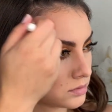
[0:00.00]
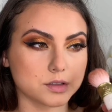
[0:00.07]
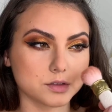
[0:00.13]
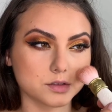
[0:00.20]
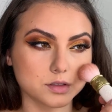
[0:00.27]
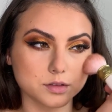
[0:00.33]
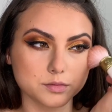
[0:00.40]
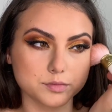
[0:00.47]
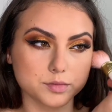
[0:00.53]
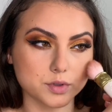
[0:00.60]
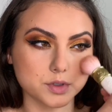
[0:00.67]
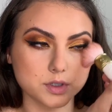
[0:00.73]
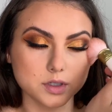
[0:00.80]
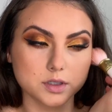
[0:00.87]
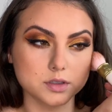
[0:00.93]
Looking
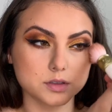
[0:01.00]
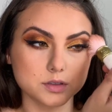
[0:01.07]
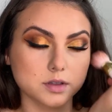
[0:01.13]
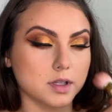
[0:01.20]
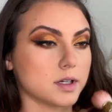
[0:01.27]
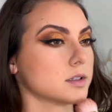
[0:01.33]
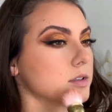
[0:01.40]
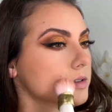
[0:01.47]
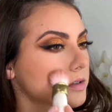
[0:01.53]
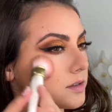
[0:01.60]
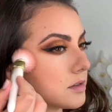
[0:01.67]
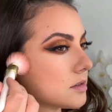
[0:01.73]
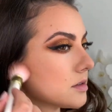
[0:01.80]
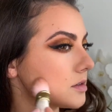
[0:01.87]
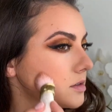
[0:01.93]
pretty good like
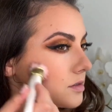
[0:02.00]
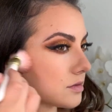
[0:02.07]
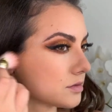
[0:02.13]
this.